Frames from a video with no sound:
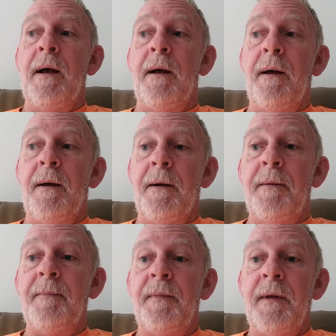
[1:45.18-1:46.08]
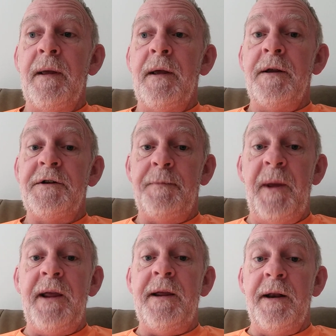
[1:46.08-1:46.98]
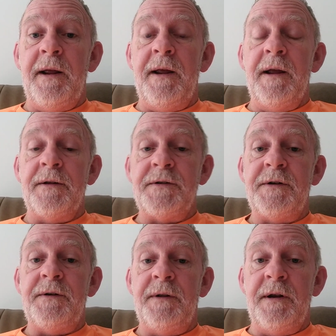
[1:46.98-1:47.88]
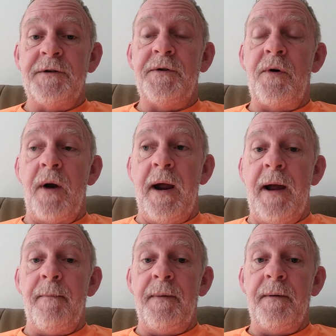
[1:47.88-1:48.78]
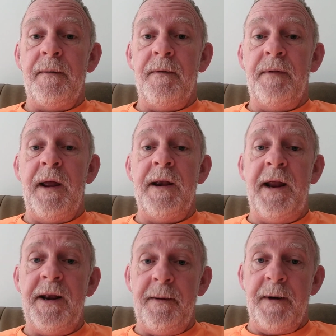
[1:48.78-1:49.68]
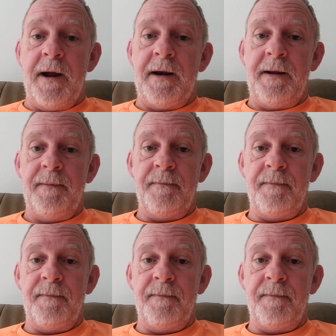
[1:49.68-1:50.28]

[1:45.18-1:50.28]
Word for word: uh, speaking against this crap than anybody